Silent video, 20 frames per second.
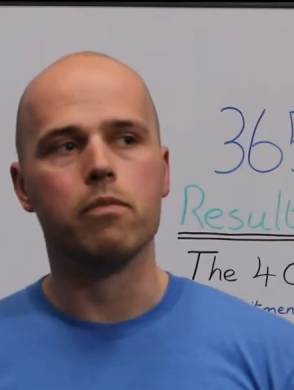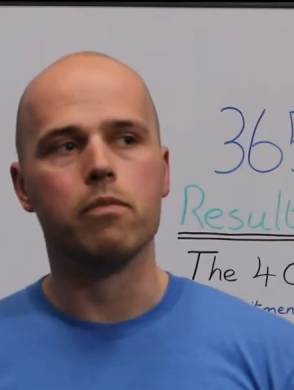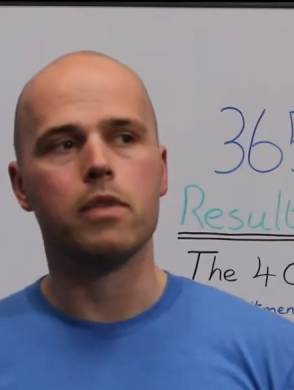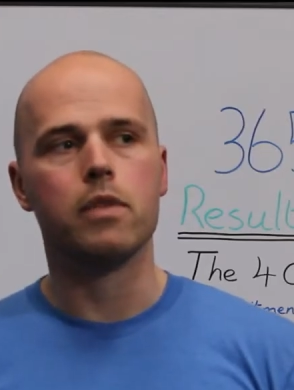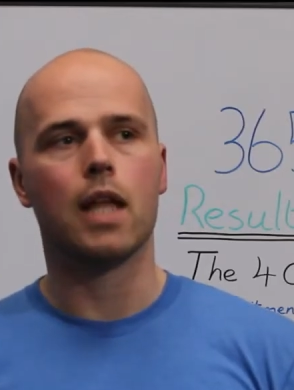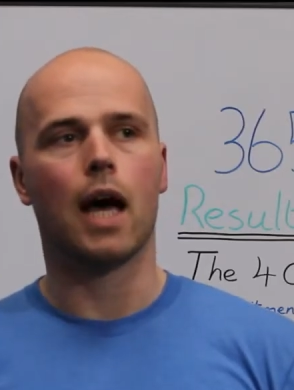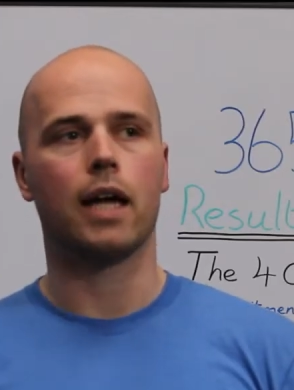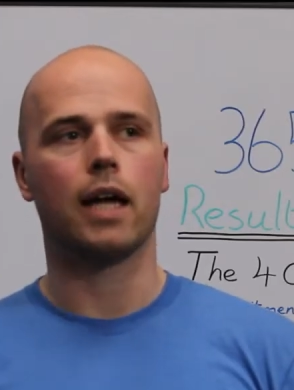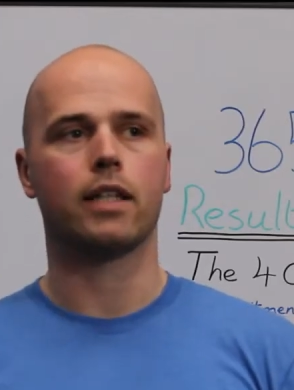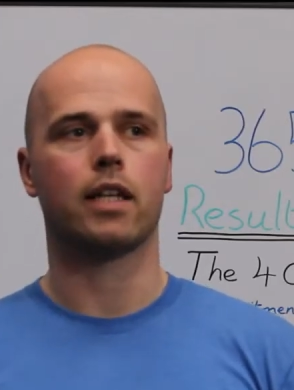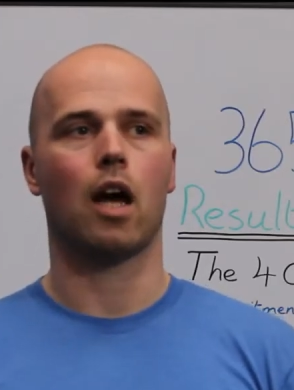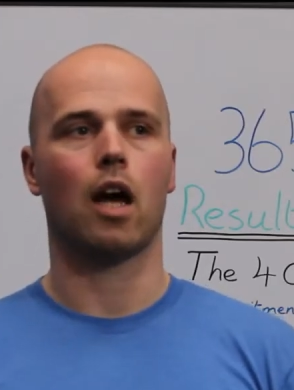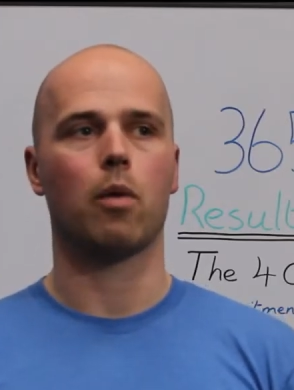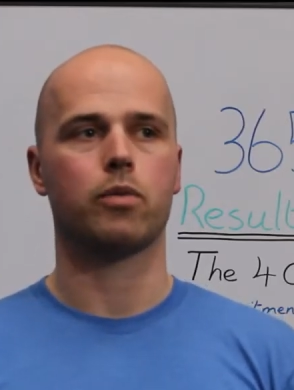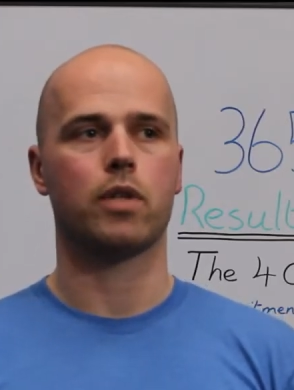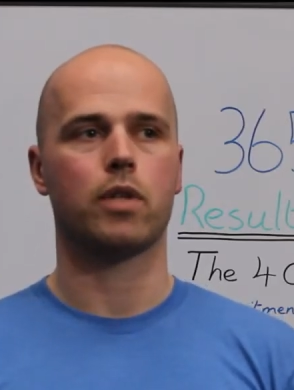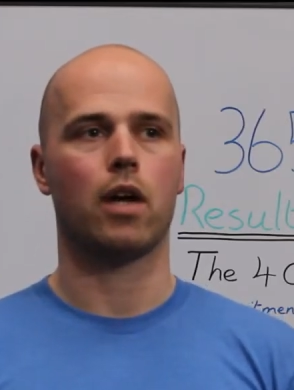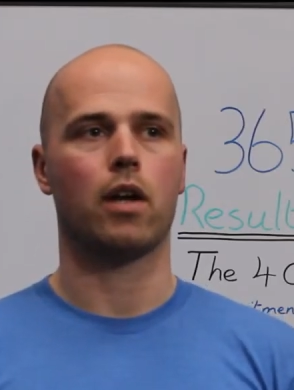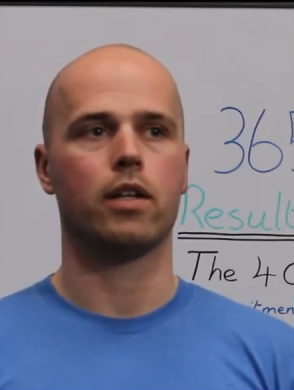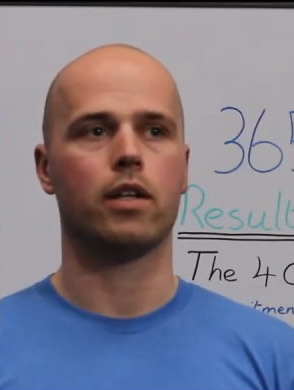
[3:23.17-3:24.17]
Nine
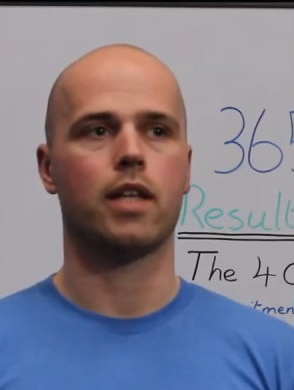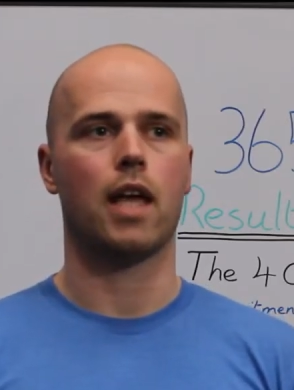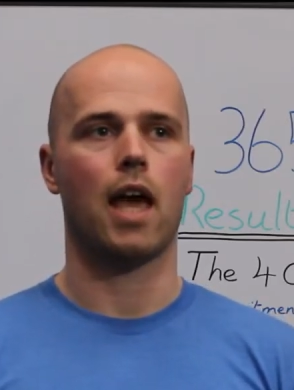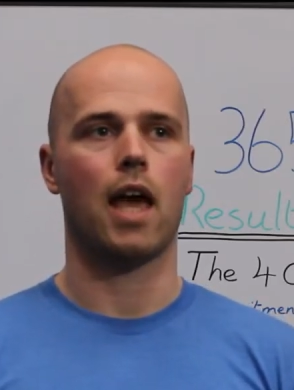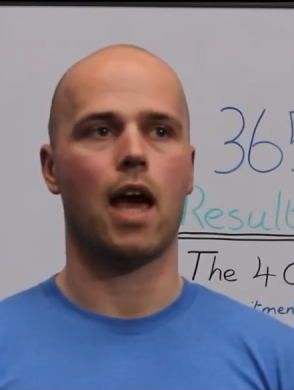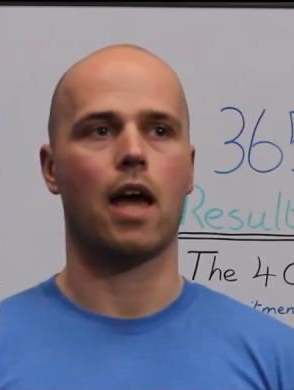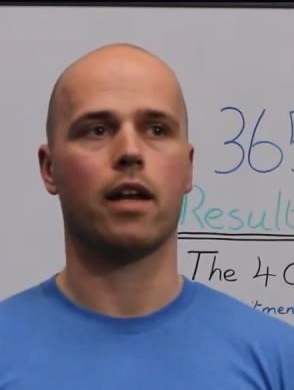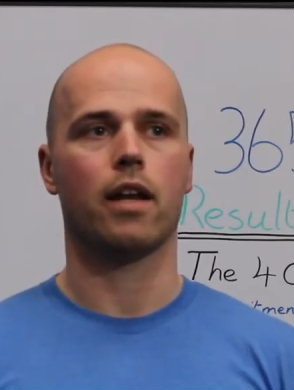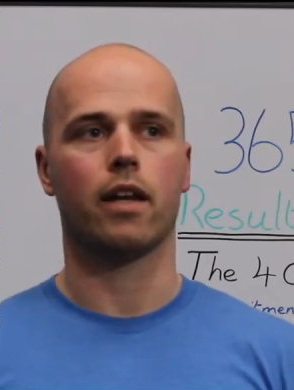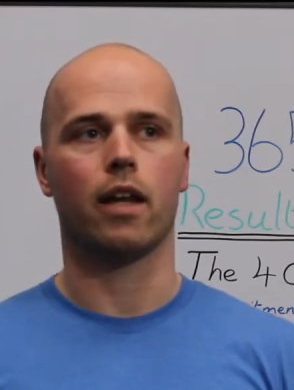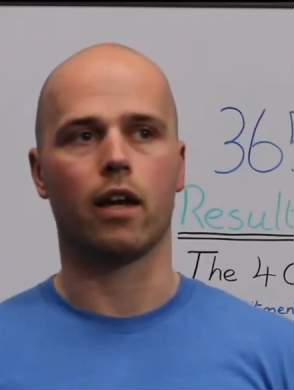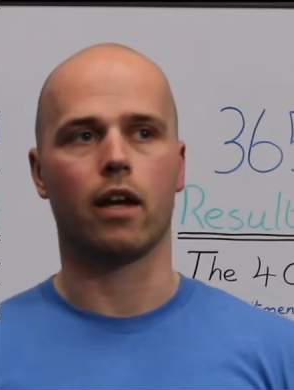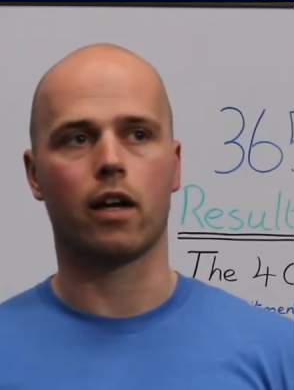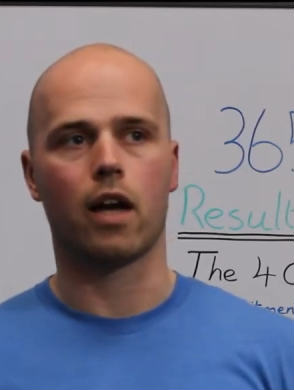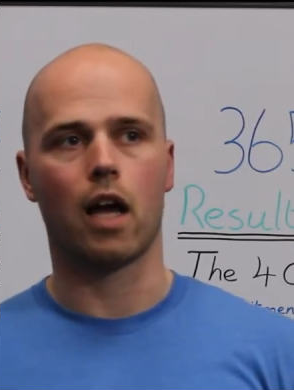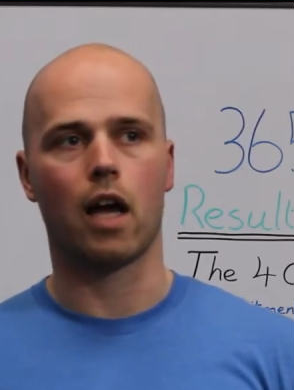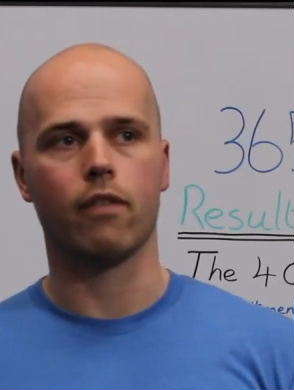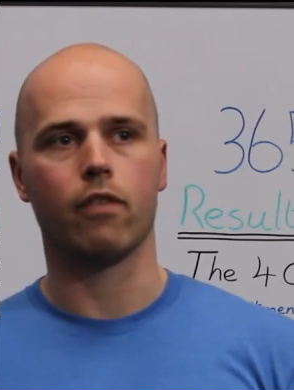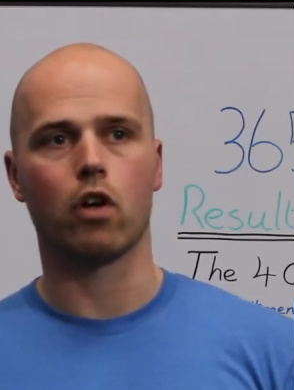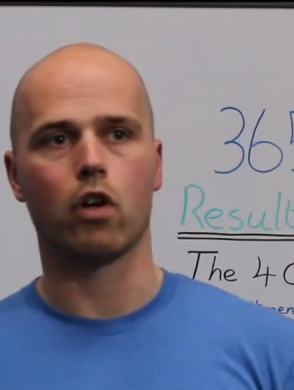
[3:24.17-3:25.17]
times out of ten, in a
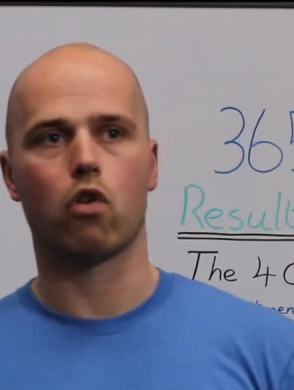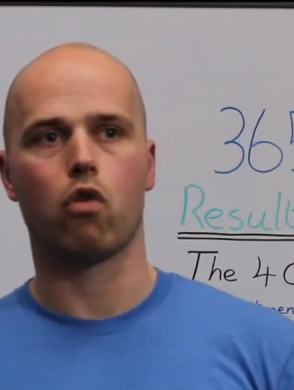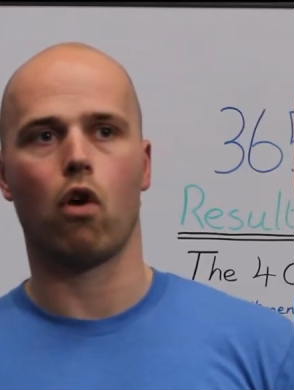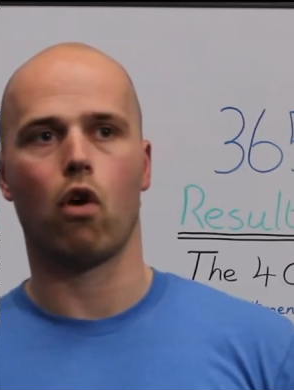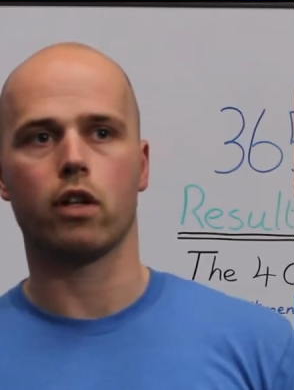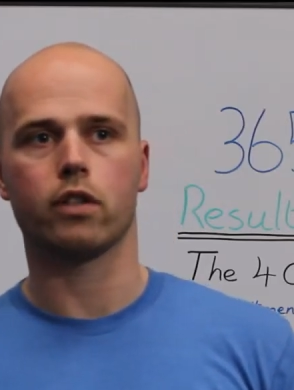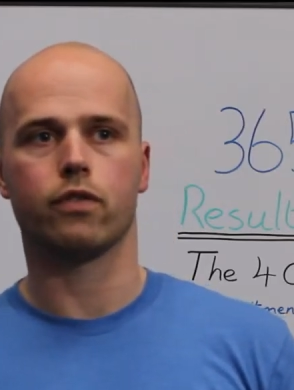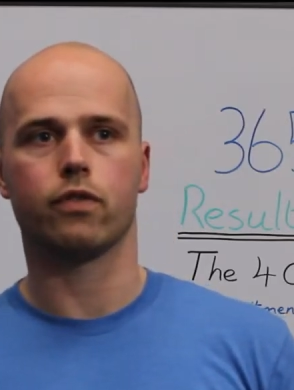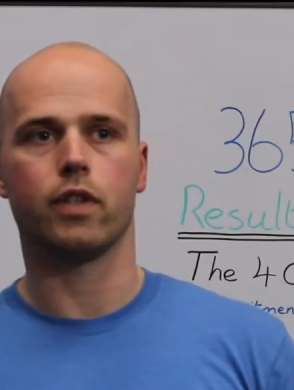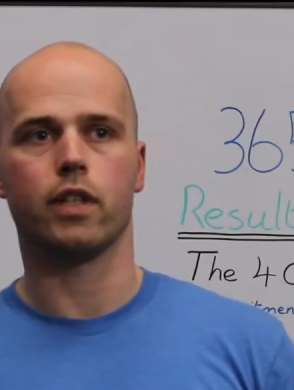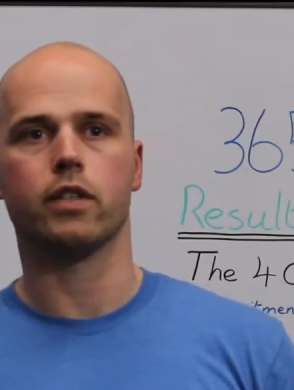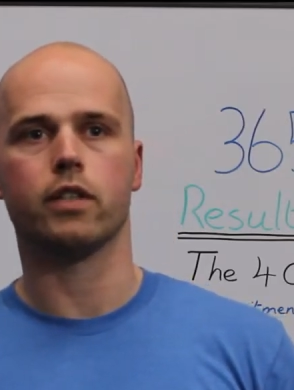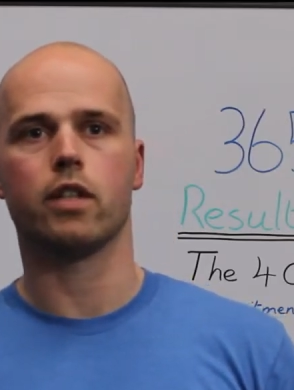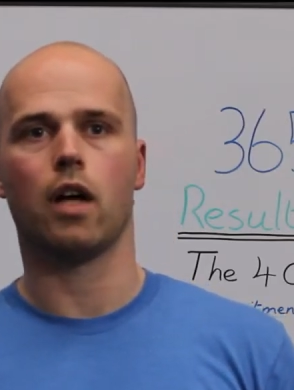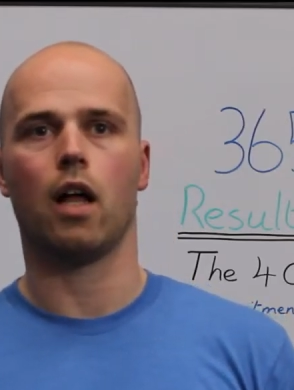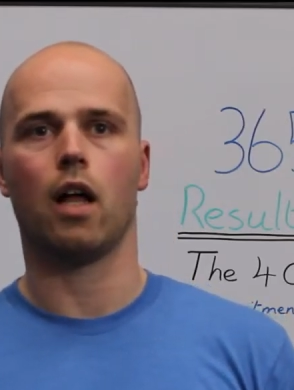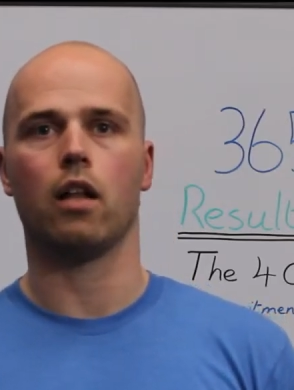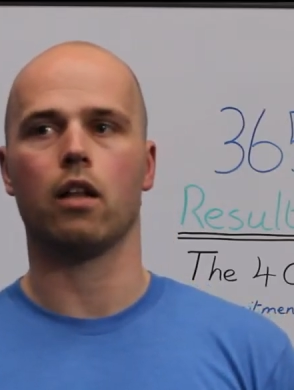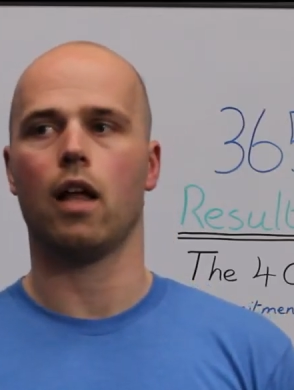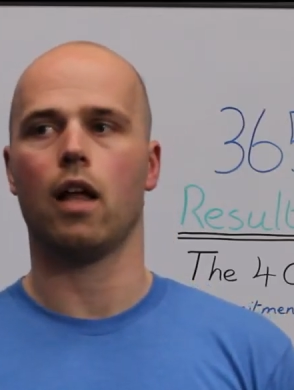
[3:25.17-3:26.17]
kind of a CrossFit
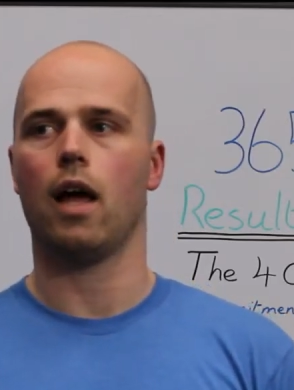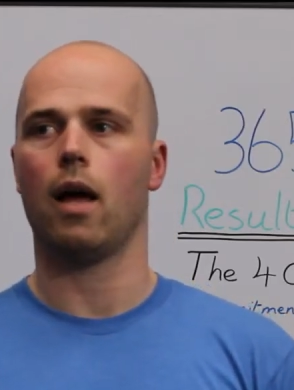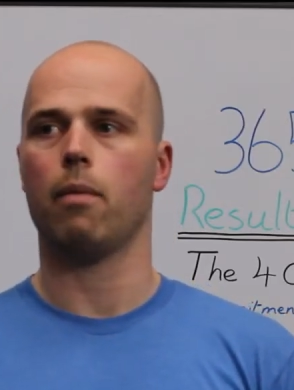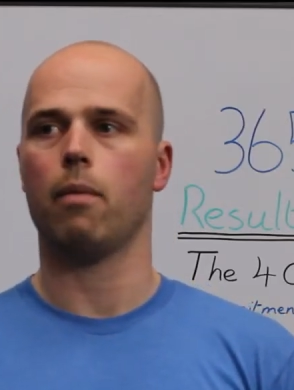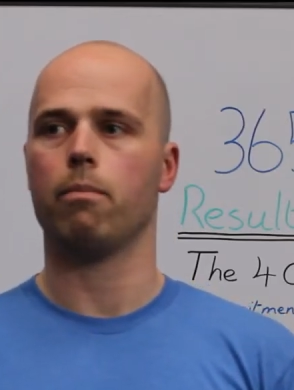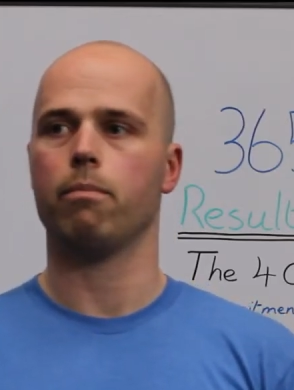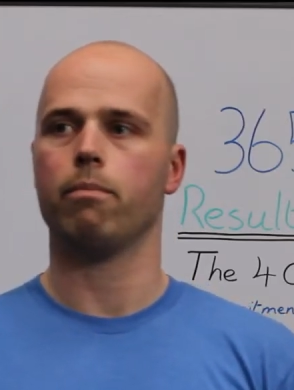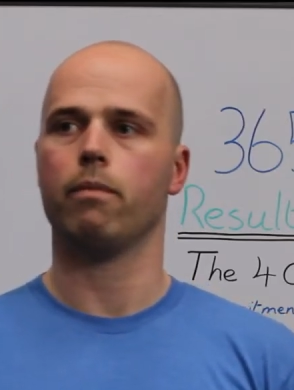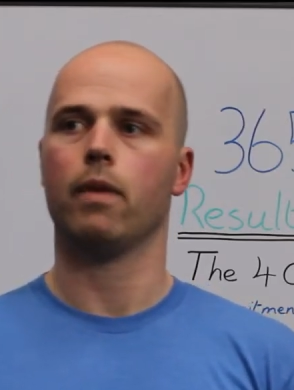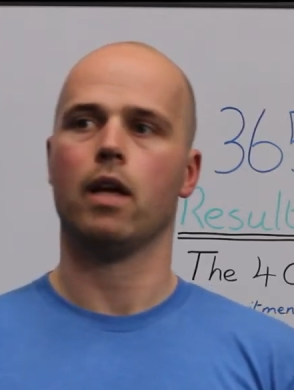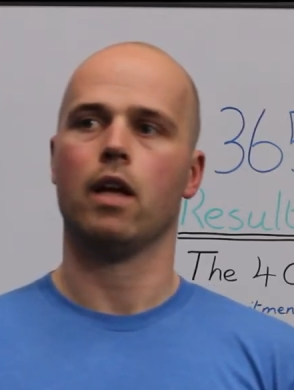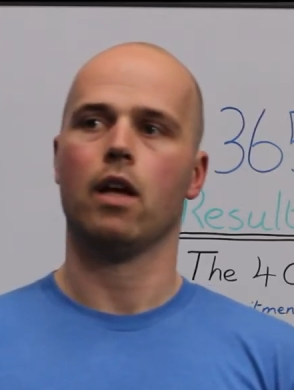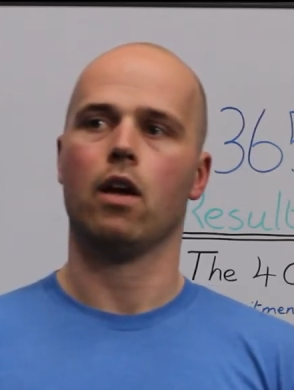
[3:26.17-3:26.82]
style um,